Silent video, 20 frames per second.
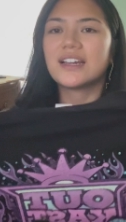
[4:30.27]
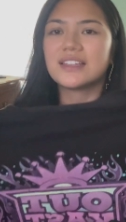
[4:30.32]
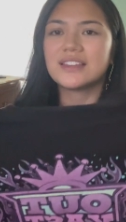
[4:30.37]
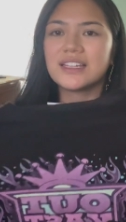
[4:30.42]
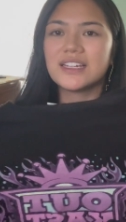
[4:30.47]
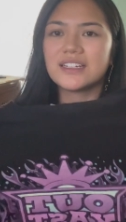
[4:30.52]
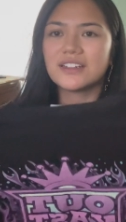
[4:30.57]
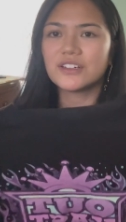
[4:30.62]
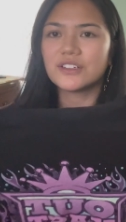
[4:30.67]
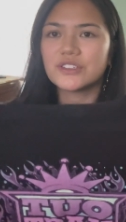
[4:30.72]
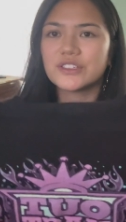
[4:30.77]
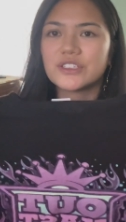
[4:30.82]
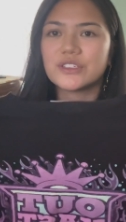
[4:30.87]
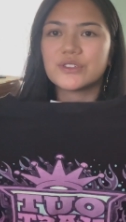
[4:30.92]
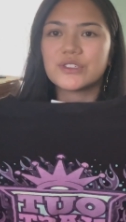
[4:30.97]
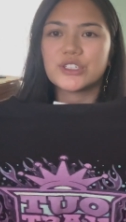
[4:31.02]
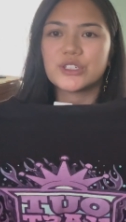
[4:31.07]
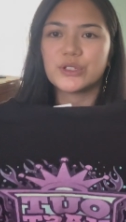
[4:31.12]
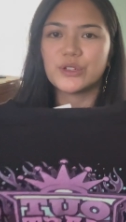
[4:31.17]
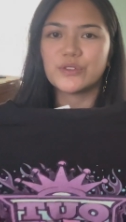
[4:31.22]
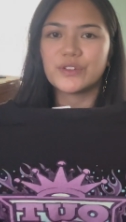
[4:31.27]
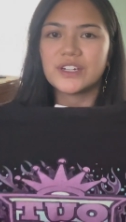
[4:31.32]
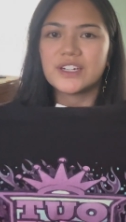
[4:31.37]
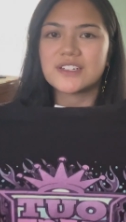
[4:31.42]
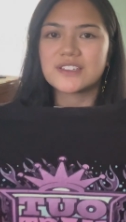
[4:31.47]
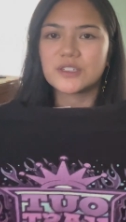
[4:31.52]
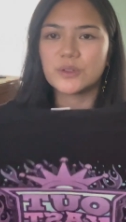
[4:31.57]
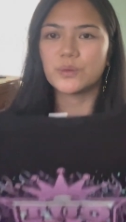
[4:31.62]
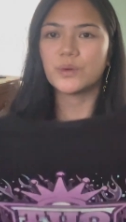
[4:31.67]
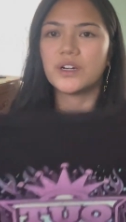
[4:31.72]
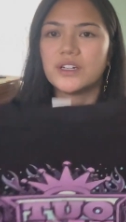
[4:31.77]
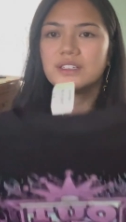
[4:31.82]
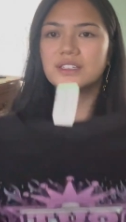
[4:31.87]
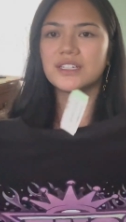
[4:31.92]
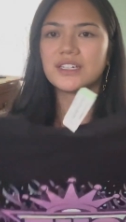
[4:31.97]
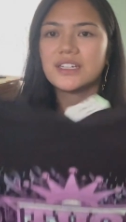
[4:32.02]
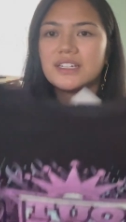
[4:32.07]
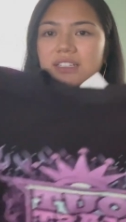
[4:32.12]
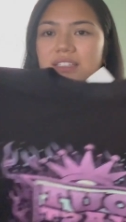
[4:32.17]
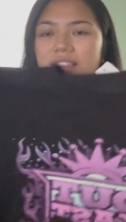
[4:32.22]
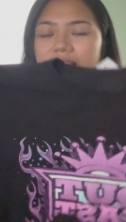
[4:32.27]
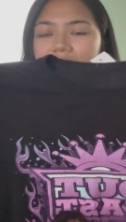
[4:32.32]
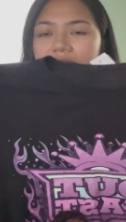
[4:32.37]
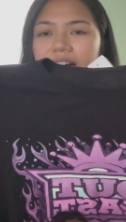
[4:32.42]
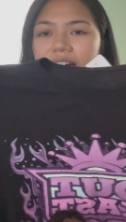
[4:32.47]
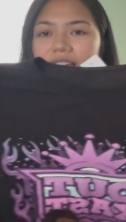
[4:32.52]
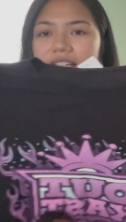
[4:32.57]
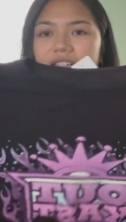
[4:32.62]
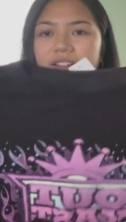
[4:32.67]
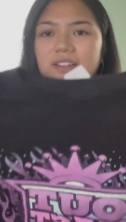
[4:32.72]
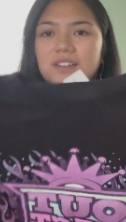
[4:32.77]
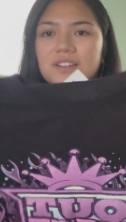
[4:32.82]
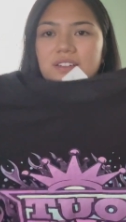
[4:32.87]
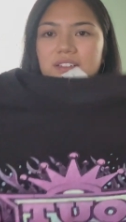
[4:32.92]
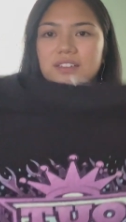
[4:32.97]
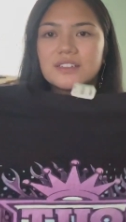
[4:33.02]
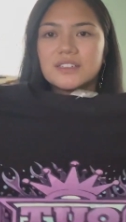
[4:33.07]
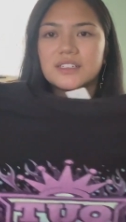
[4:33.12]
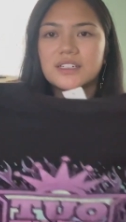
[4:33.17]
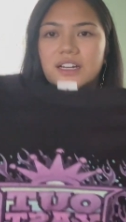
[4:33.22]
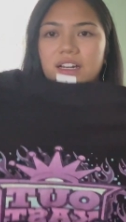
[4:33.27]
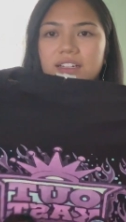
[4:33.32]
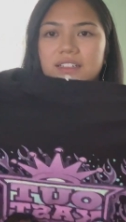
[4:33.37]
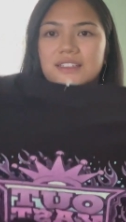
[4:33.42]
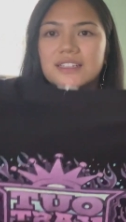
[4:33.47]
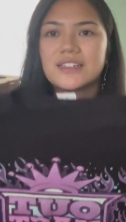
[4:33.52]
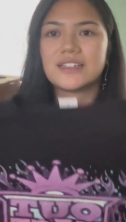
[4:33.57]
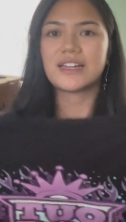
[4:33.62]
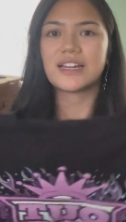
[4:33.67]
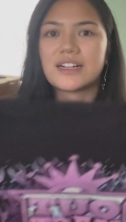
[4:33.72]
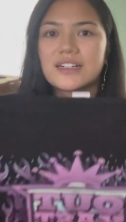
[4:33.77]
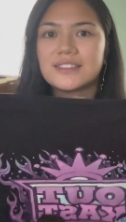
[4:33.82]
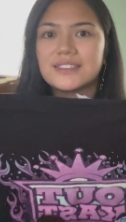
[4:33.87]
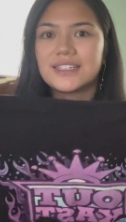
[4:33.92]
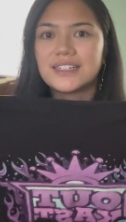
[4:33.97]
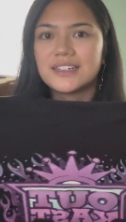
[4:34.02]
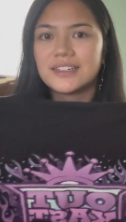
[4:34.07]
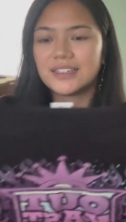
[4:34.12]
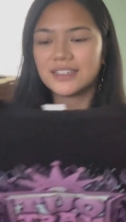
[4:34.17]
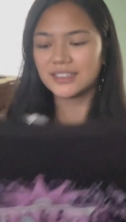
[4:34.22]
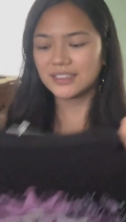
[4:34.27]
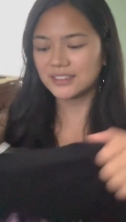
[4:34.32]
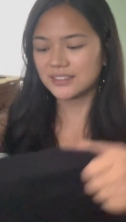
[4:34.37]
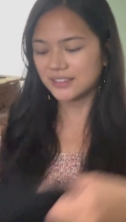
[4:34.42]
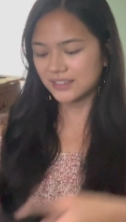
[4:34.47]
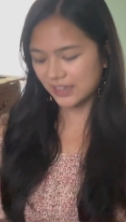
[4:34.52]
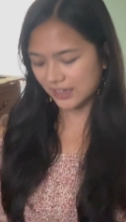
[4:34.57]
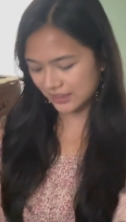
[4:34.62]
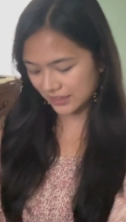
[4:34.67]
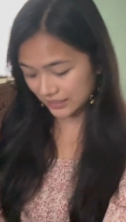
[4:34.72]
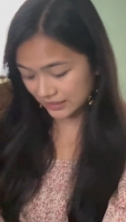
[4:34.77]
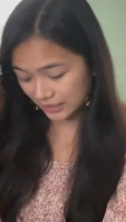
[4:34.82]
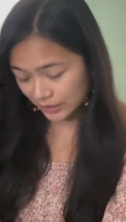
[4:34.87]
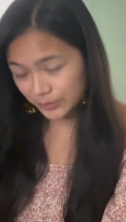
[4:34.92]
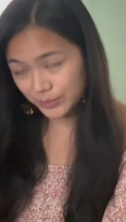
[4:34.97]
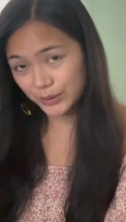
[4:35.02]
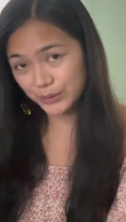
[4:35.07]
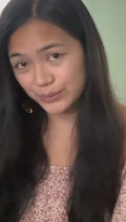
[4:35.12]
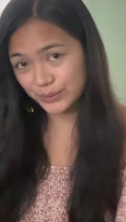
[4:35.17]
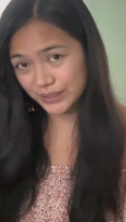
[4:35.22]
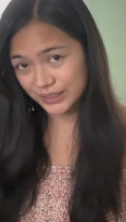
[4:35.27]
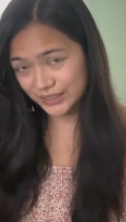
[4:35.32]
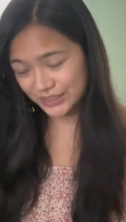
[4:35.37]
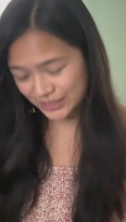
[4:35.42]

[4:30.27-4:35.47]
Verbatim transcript: think also too, if he doesn't want this, I could cut the neckline. I think that'll be really